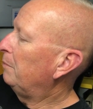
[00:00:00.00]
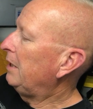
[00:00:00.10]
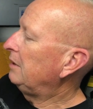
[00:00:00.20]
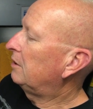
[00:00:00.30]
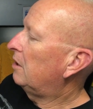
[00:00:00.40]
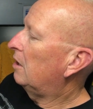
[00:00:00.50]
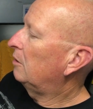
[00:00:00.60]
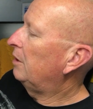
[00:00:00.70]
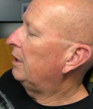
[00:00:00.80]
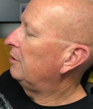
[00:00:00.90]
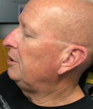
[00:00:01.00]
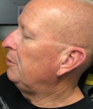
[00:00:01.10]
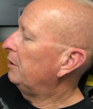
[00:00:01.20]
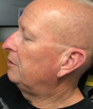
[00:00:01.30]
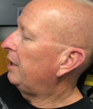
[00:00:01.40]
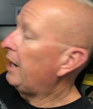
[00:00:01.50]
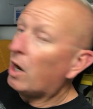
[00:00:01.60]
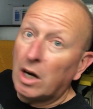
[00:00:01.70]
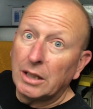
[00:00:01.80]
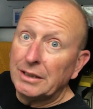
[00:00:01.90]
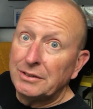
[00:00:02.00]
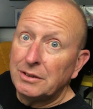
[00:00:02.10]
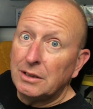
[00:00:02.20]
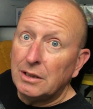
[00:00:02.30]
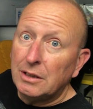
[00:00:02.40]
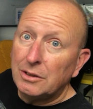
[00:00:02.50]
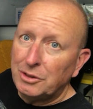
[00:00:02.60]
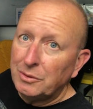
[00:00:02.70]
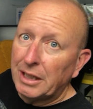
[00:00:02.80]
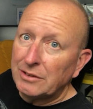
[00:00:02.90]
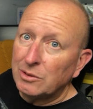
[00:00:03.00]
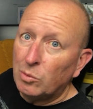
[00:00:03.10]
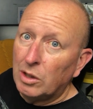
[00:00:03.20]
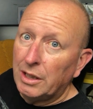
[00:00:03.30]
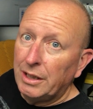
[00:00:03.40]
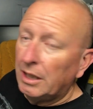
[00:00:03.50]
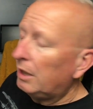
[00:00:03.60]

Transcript: Base, Colorado, USA, August 2001.